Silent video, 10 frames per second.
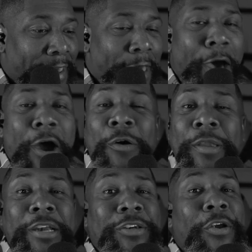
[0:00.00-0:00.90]
All
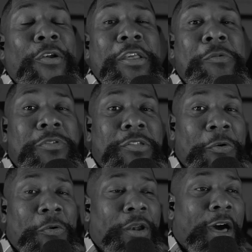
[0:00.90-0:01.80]
that dirt he was
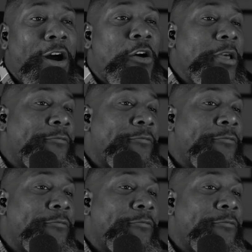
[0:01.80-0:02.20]
doing. All that